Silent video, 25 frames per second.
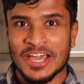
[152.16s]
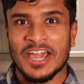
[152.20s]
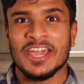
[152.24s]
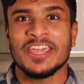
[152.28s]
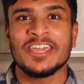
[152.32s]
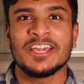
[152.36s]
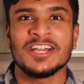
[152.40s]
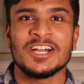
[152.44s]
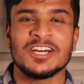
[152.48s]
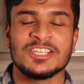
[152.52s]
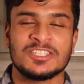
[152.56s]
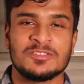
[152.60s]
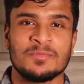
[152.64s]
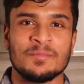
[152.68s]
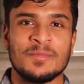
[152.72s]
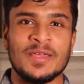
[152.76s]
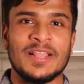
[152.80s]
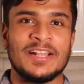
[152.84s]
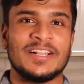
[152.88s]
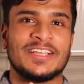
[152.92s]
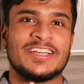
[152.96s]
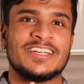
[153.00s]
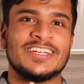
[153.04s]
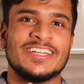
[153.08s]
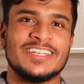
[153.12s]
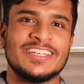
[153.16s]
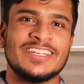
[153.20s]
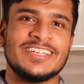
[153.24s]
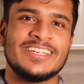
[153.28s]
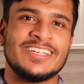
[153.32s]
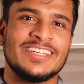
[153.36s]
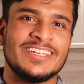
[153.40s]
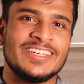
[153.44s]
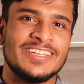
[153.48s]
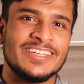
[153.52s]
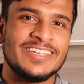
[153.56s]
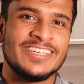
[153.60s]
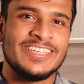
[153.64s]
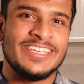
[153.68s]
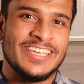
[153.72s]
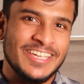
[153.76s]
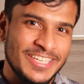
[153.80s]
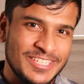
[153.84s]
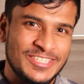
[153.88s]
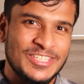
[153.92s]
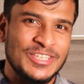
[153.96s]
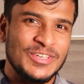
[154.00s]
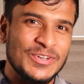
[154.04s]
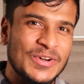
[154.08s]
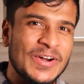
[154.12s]
tiger's milk.
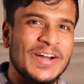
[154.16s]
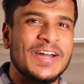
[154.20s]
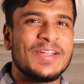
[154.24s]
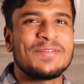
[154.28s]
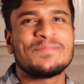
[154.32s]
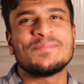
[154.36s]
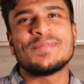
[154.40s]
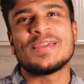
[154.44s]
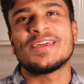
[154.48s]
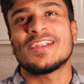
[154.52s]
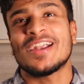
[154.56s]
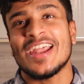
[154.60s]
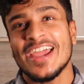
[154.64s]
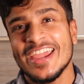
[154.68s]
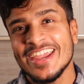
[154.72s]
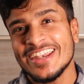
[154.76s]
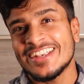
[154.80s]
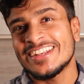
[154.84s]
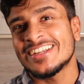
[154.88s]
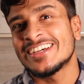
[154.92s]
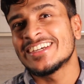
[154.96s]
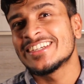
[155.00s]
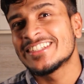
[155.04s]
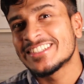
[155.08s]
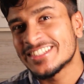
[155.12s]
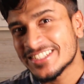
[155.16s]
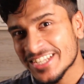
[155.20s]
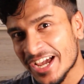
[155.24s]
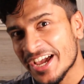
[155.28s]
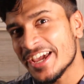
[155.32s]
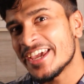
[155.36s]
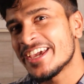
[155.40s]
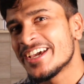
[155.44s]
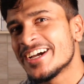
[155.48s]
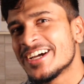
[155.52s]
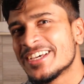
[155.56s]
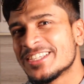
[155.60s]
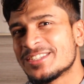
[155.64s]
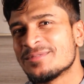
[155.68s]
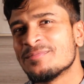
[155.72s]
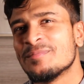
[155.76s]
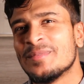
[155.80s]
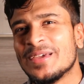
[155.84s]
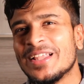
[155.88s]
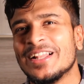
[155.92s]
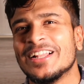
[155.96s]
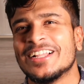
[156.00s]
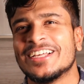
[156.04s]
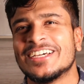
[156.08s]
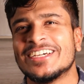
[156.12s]
Yes, you heard me right. Tiger's
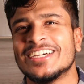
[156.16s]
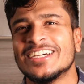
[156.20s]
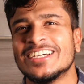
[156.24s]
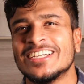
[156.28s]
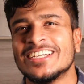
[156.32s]
milk.